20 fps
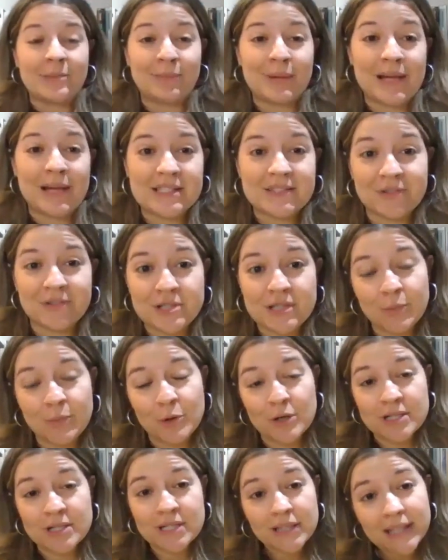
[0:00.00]
a place for
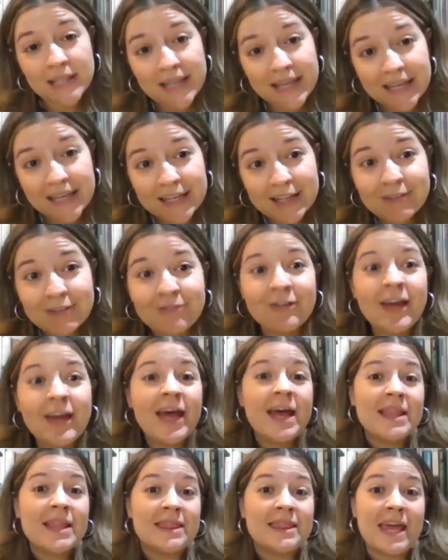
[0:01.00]
someone to live.
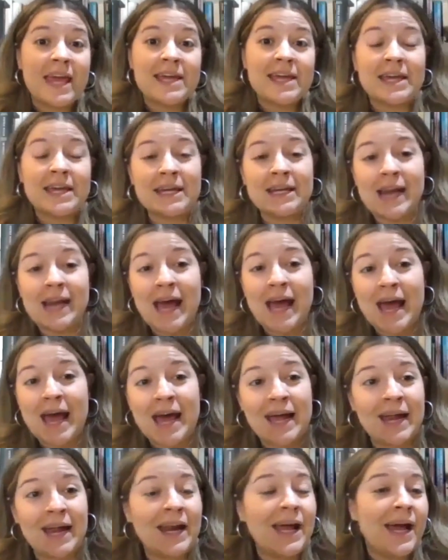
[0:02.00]
They
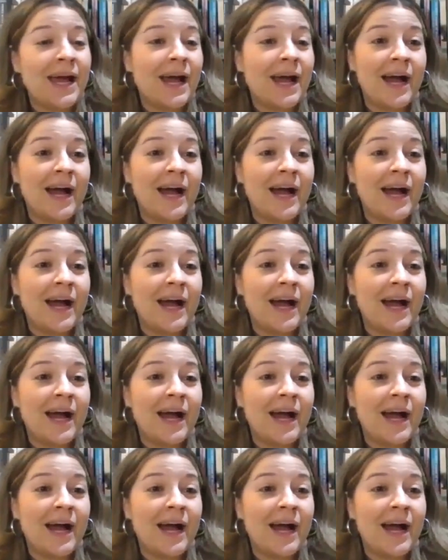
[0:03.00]
cannot